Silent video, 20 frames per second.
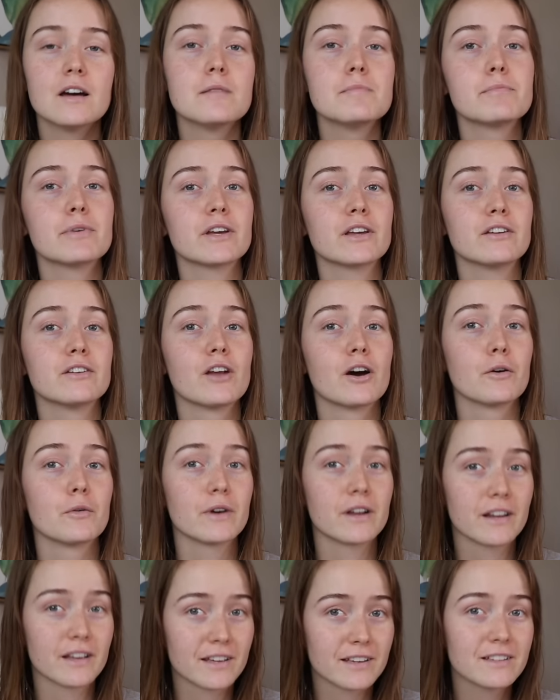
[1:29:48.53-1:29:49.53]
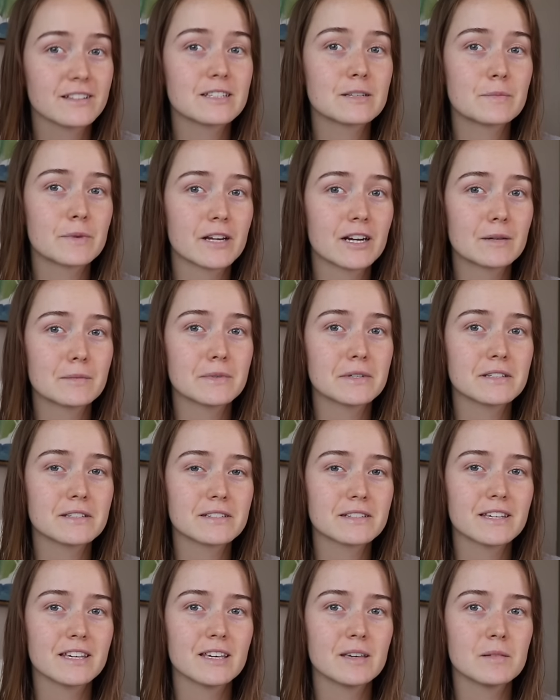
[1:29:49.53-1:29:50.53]
But you know what is a pyramid
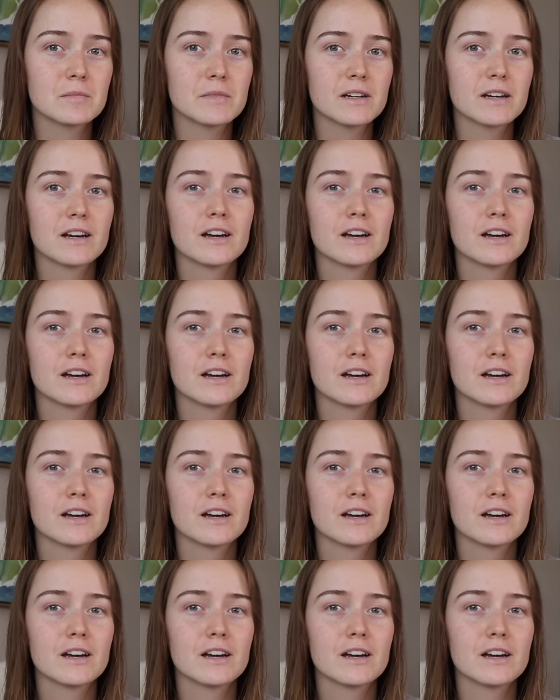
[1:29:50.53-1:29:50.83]
scheme?